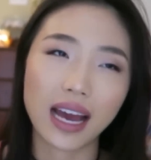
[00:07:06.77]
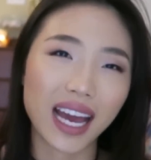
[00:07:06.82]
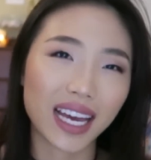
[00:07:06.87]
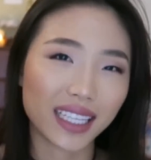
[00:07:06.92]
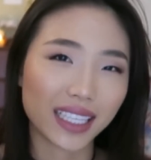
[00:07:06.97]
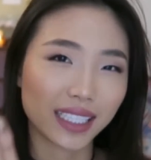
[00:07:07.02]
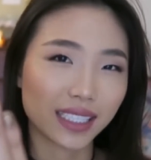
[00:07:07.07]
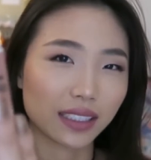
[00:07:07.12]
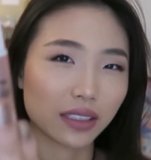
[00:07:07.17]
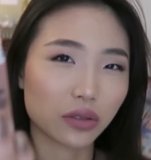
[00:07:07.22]
I
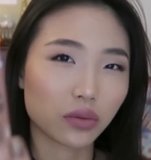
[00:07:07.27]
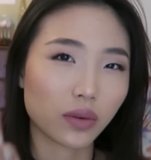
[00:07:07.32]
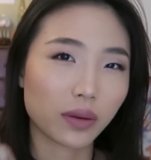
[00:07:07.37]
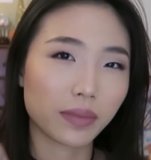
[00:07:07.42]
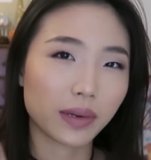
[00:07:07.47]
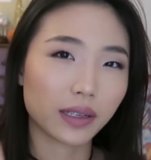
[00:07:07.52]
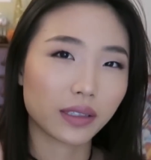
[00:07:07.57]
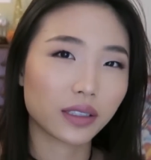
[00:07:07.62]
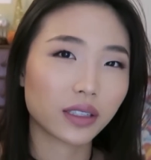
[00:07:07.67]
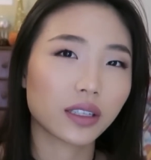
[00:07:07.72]
like this one
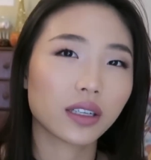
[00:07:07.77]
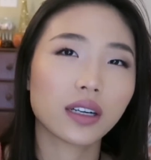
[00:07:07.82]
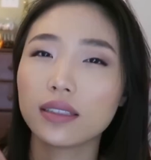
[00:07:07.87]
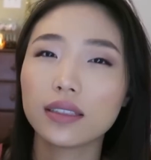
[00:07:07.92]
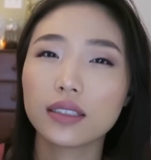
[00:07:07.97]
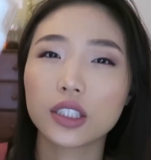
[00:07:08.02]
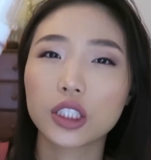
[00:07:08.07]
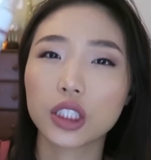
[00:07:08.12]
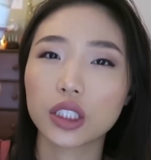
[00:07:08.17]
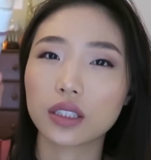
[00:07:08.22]
better.
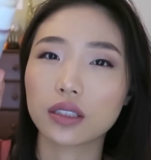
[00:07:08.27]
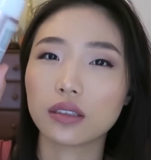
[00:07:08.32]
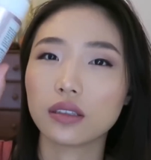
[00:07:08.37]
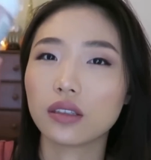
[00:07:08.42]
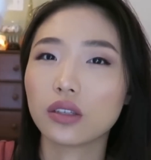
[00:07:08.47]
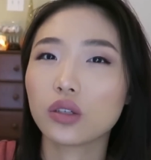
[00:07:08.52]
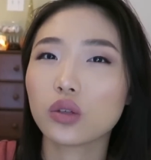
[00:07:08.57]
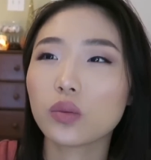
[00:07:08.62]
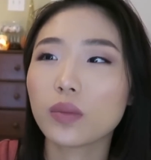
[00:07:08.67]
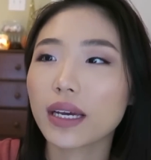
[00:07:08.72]
This is just a
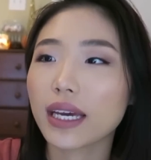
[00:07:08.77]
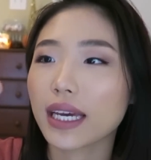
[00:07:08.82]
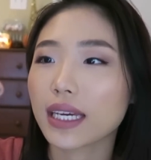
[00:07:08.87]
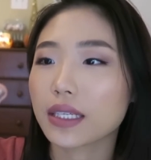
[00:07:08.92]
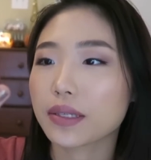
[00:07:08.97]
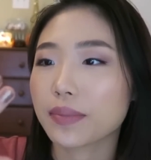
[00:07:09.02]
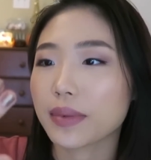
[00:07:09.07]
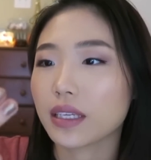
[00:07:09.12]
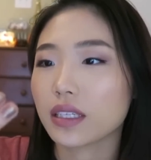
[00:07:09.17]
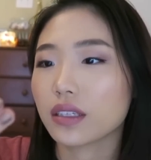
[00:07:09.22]
little bit
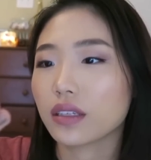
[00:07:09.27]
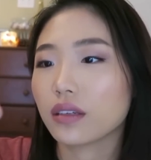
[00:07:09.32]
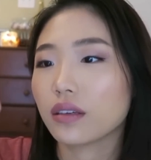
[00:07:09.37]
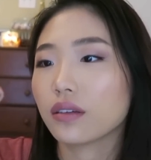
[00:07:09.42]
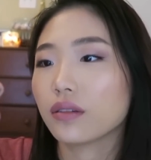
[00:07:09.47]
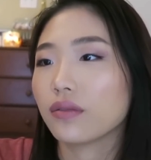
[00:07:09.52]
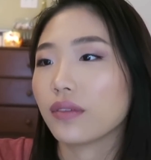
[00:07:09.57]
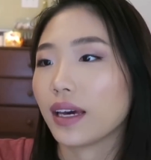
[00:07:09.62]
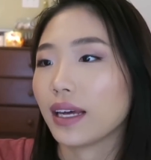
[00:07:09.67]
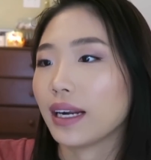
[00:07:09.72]

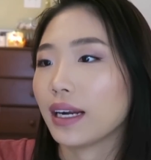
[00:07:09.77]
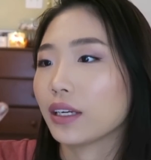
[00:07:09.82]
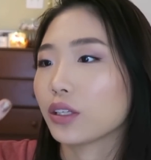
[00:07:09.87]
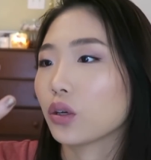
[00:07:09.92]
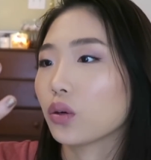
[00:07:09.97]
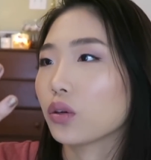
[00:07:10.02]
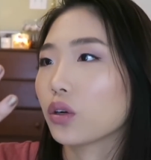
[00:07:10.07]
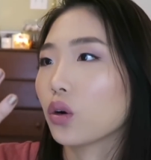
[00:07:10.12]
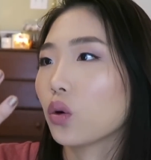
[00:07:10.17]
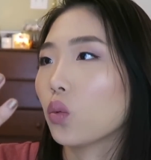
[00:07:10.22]
expensive and I
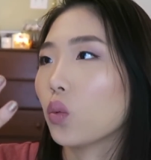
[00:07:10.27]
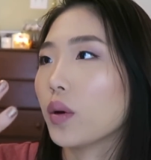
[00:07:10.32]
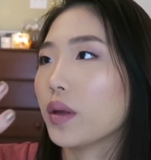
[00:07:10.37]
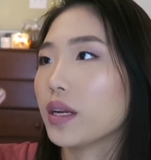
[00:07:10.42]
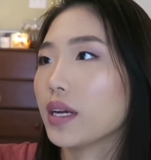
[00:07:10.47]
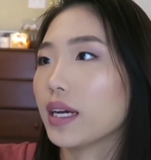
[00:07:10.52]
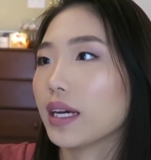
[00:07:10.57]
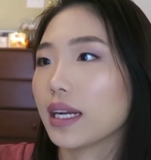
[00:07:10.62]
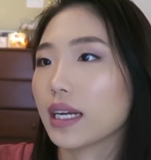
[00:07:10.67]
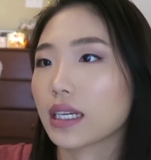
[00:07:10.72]
don't know
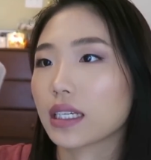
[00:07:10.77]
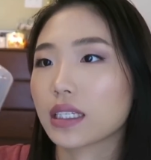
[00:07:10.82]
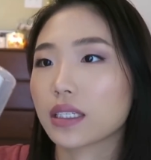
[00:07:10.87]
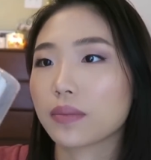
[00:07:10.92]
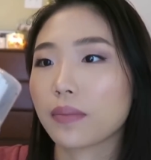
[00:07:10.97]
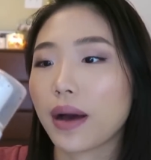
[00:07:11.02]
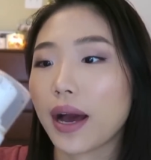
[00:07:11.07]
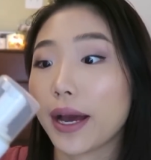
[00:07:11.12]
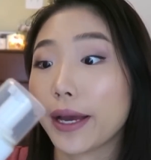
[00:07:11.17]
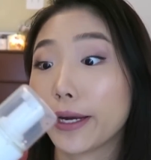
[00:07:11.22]
when it
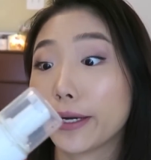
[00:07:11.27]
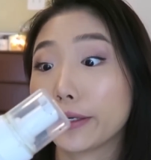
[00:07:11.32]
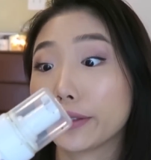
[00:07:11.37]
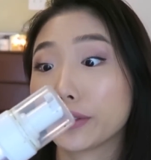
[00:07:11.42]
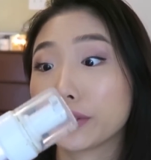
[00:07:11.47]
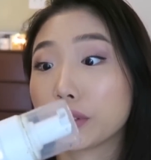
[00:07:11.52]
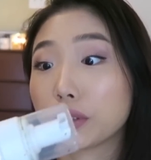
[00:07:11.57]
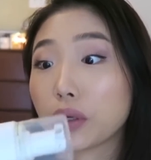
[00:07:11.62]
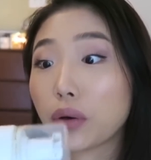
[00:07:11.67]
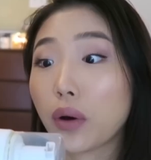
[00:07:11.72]

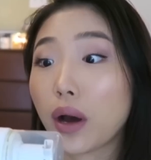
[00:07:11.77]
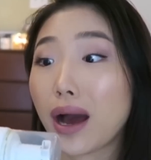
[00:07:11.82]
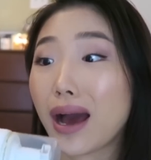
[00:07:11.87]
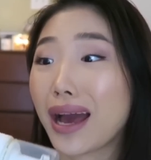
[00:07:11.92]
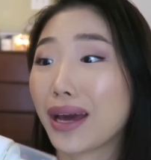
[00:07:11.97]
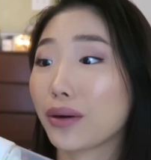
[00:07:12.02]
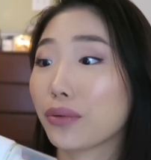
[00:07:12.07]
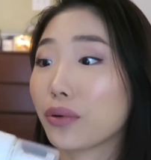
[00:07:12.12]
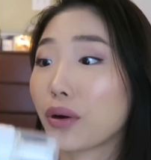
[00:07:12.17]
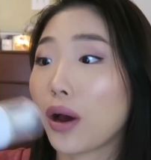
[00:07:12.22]
expires. So
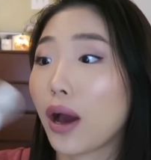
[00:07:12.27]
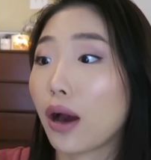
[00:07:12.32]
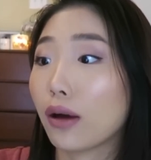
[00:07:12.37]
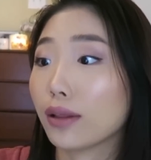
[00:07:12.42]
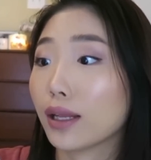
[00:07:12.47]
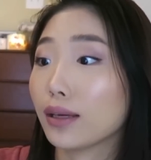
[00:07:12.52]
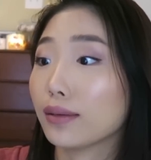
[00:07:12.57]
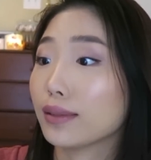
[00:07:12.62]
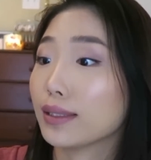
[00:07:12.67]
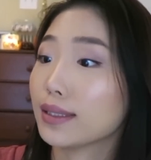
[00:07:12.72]
I don't know how
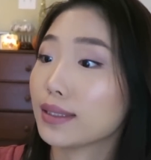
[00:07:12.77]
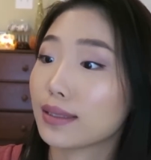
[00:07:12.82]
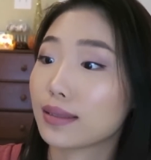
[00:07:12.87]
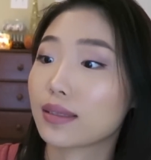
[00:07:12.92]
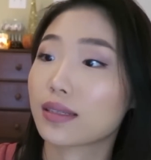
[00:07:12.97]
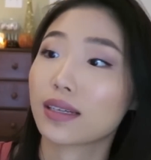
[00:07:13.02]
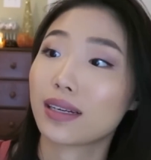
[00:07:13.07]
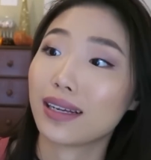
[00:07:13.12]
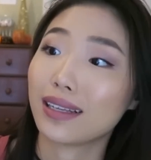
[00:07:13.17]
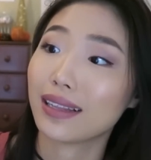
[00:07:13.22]
long this
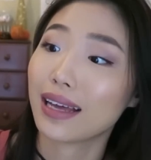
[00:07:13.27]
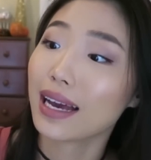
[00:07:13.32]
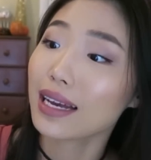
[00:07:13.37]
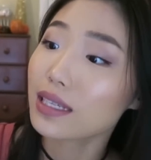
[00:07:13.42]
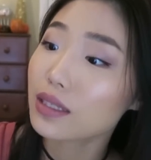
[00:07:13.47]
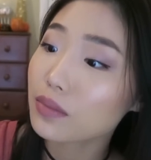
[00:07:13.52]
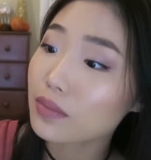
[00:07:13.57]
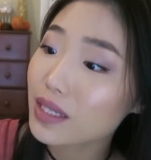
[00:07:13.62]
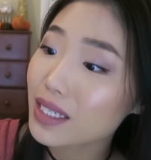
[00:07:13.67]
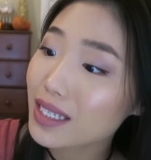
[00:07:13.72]
is gonna
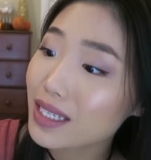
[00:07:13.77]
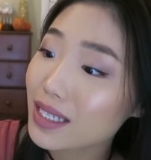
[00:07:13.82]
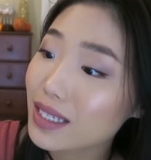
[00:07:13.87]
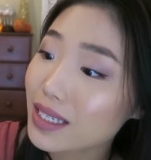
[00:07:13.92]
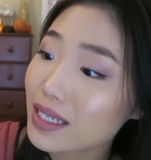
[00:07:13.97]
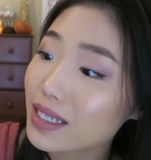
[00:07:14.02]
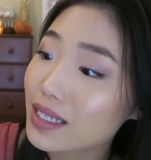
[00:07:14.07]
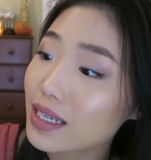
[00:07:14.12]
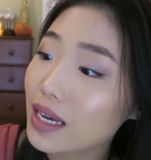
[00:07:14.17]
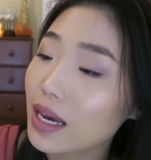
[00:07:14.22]
last me.